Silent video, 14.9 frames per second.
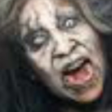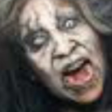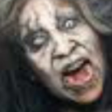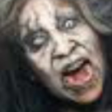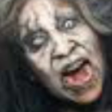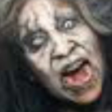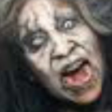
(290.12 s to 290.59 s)

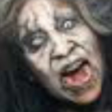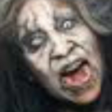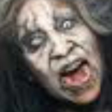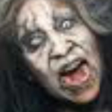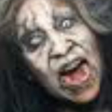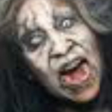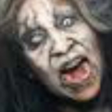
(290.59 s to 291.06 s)

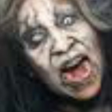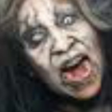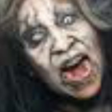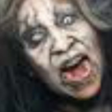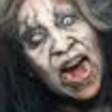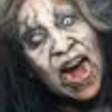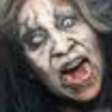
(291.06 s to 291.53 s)

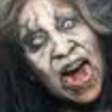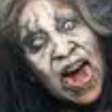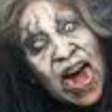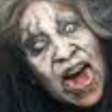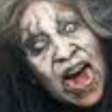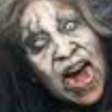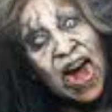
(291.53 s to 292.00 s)

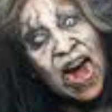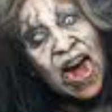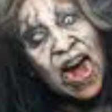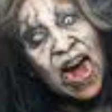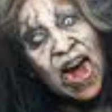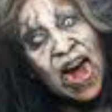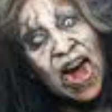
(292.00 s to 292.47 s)

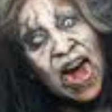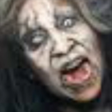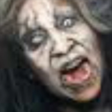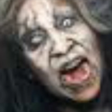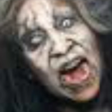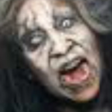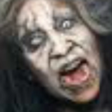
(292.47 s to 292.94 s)

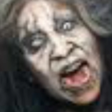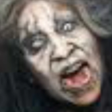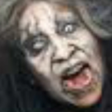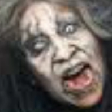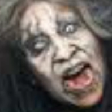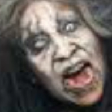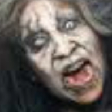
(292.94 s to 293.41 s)

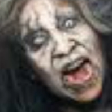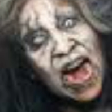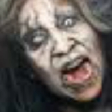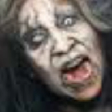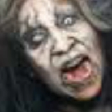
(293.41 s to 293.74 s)
Nothing is said.